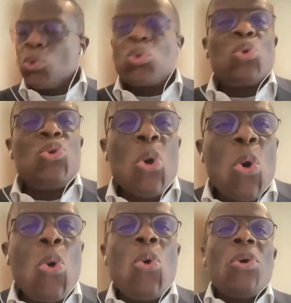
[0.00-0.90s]
to
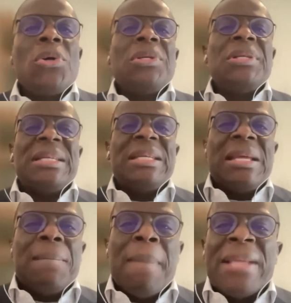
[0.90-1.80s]
know the
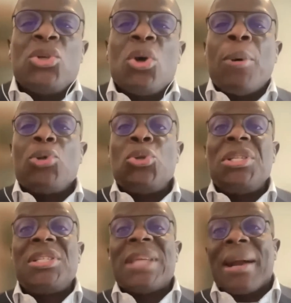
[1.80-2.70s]
emerging
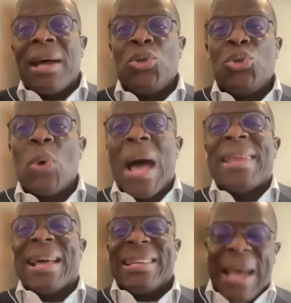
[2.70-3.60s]
opportunities around you
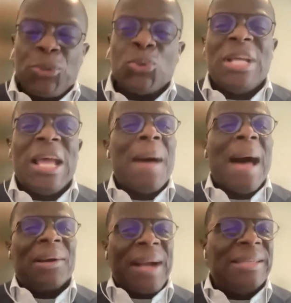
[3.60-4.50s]
and adapt to them
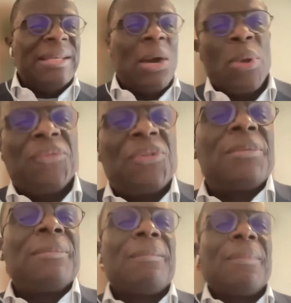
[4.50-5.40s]
and ride their
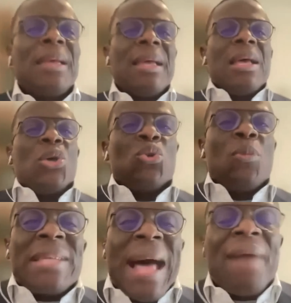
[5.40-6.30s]
waves. You
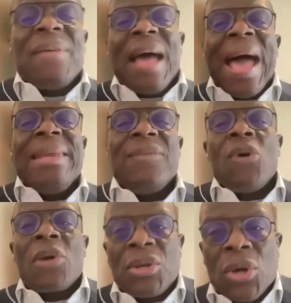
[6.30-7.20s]
must have a high
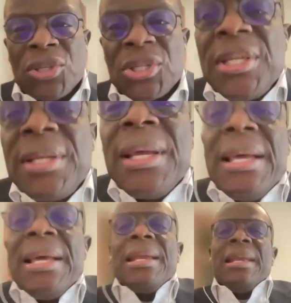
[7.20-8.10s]
level of curiosity,
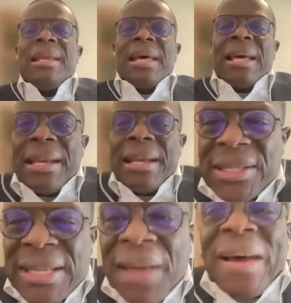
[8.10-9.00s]

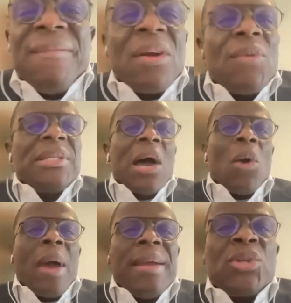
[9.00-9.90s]
self and environmental
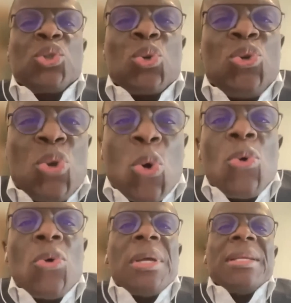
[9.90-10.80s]
awareness to
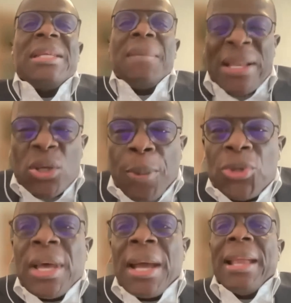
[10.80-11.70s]
know the emerging
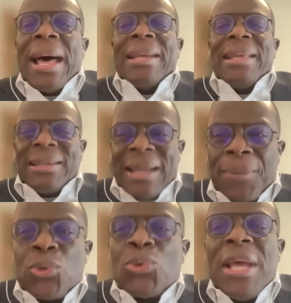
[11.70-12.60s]
opportunities and
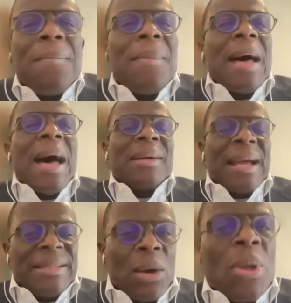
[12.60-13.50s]
adapt to them and
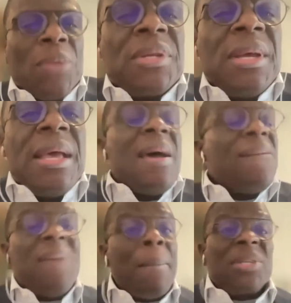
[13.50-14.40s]
ride their waves.
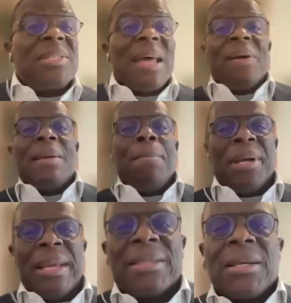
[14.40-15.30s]
Pharmacists are very
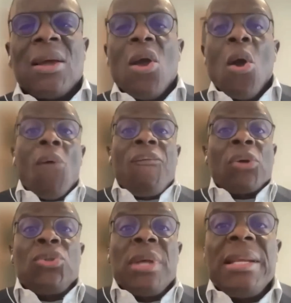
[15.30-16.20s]
brilliant.
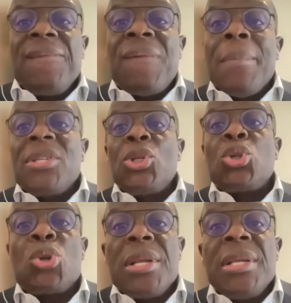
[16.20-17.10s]
Unfortunately, pharmacy
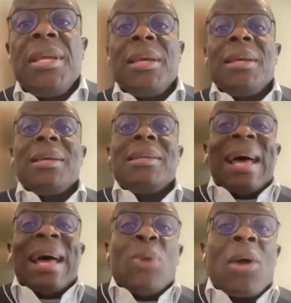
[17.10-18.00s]
training
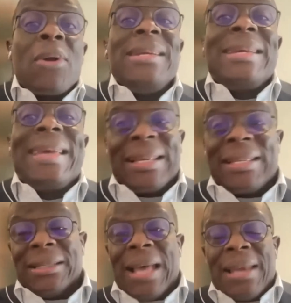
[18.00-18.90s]
that you are currently
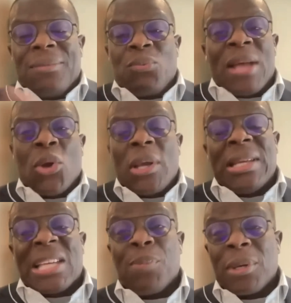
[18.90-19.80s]
getting, and we are
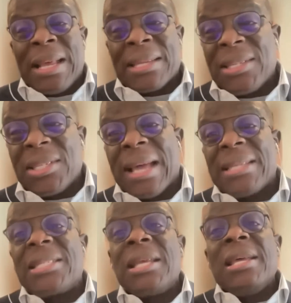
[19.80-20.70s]
talking as brothers and
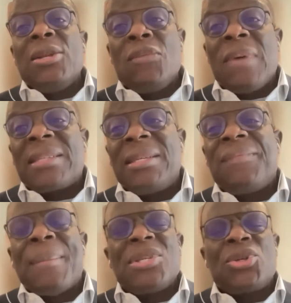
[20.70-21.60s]
sisters, in the university,
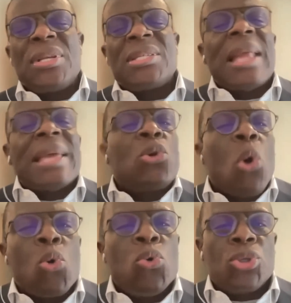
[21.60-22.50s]
pharmacy training is largely
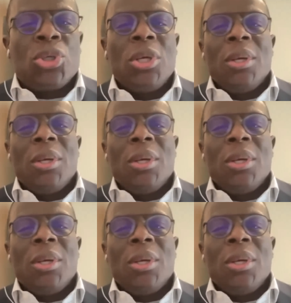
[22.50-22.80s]
cocooned.